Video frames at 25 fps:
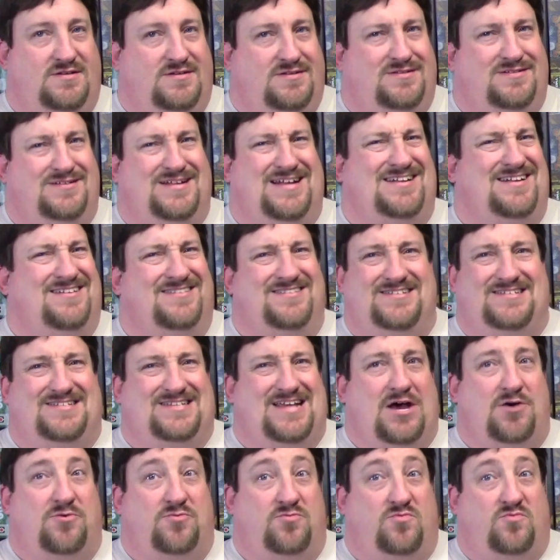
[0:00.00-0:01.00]
that doesn't
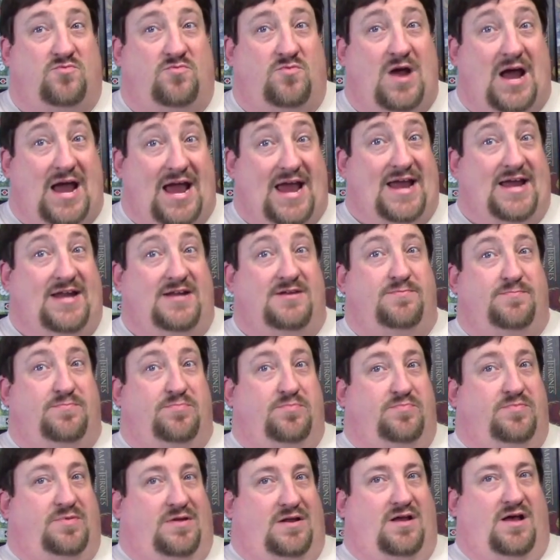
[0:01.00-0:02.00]
sound right.
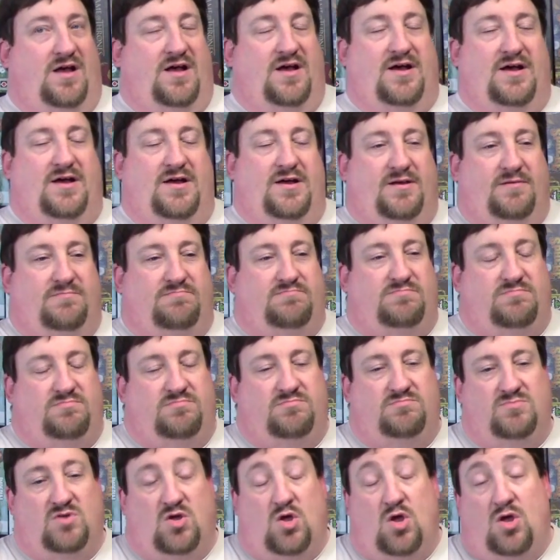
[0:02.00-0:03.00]
Uh,
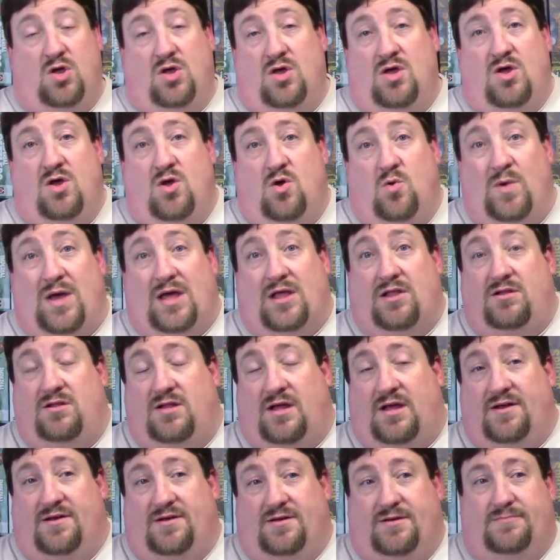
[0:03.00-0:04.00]
well,
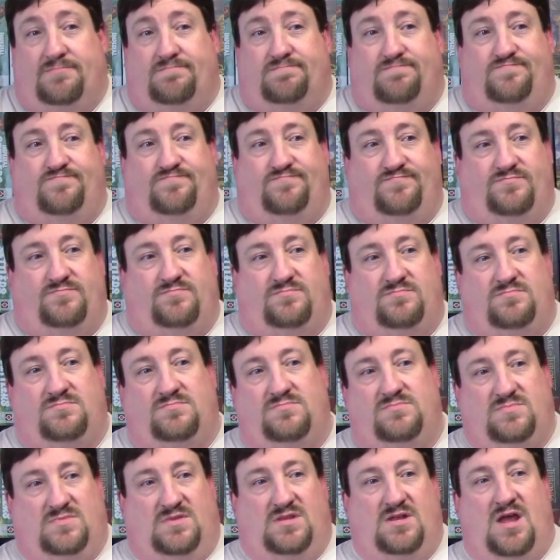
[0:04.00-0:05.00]
um,
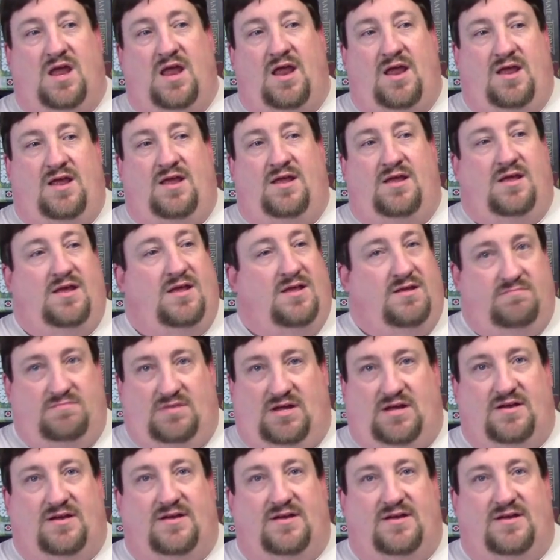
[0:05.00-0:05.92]
uh,